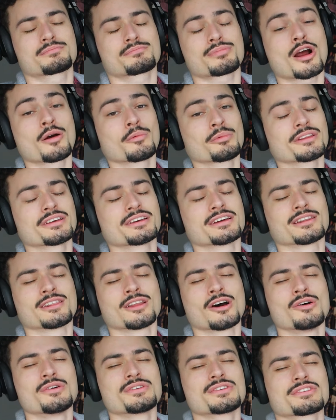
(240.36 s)
Probably
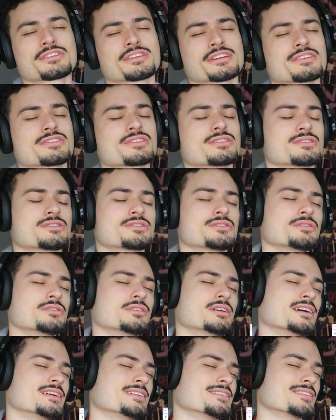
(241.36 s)
alone, just listen
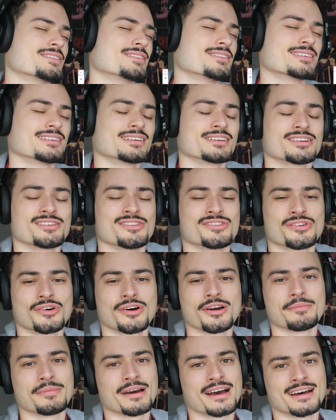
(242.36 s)
to and just
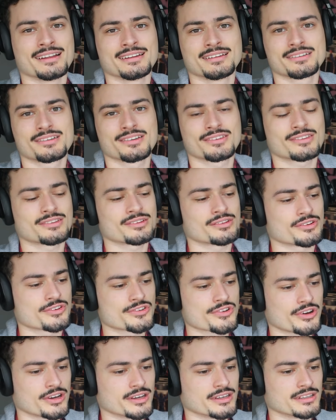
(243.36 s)
enjoy, man. Just
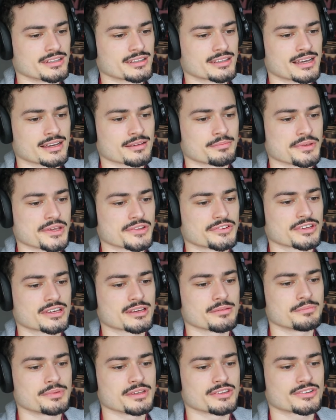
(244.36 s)
enjoy. Like, music
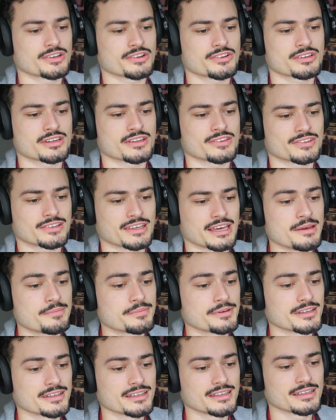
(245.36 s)
can be such an
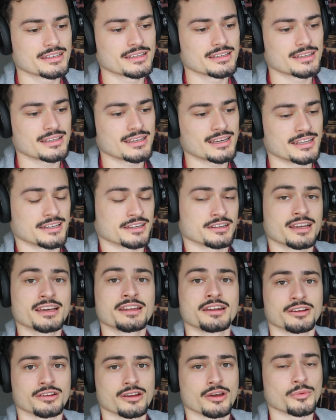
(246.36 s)
escape in
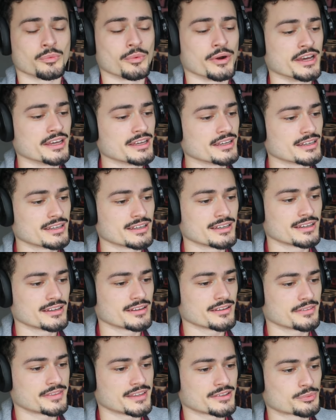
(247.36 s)
a good way.
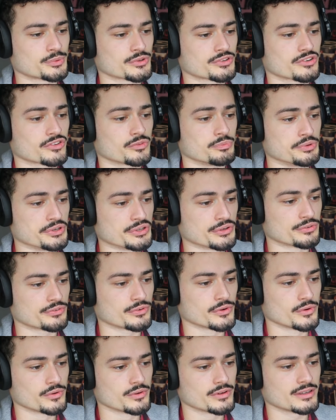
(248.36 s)
This was just
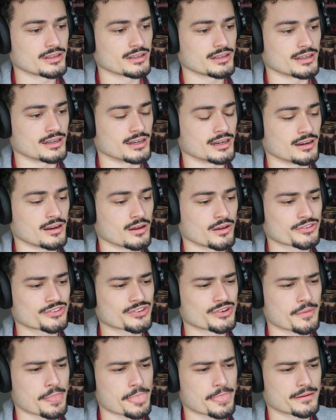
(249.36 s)
beautiful.
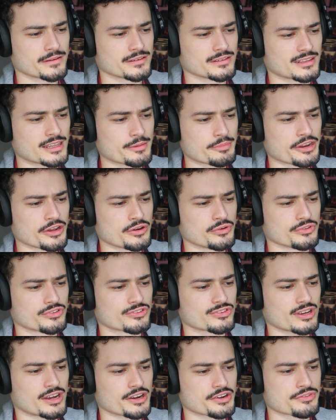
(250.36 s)
Also, let me know who
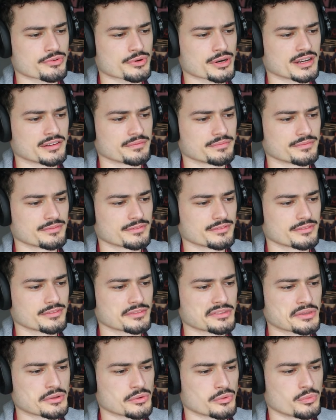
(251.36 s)
Sandra
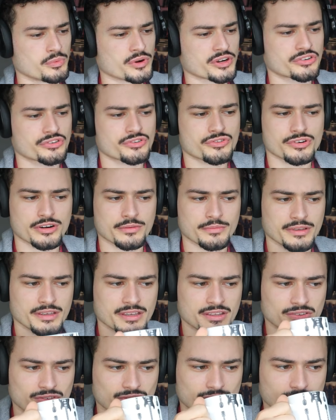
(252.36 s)
Wickstrom
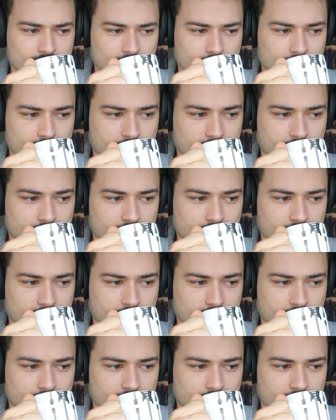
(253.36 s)
is.